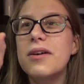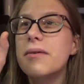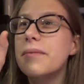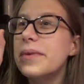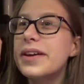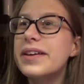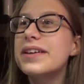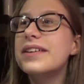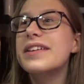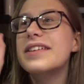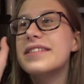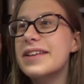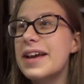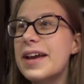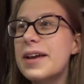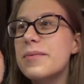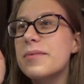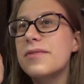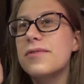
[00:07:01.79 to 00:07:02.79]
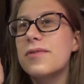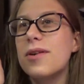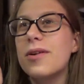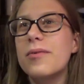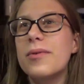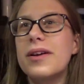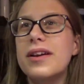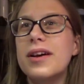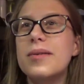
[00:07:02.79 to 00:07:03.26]
a week and a day before
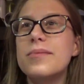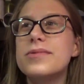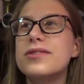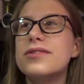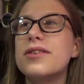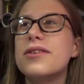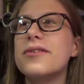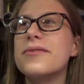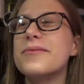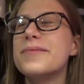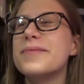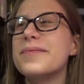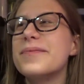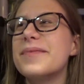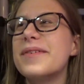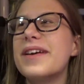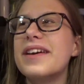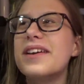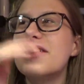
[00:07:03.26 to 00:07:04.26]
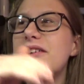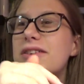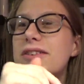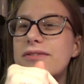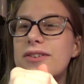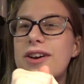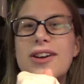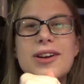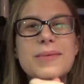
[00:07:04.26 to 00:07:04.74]
it went up, so it could
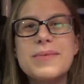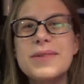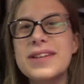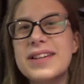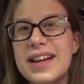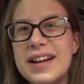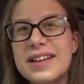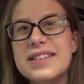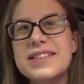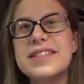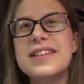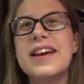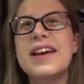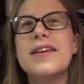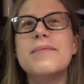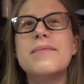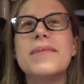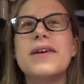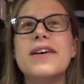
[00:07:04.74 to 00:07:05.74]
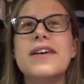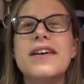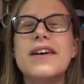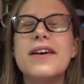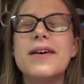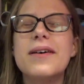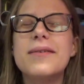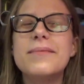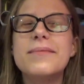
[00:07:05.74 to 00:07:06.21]
have gone up the next day, but
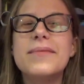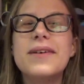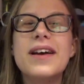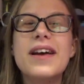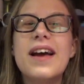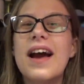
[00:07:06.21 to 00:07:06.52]
I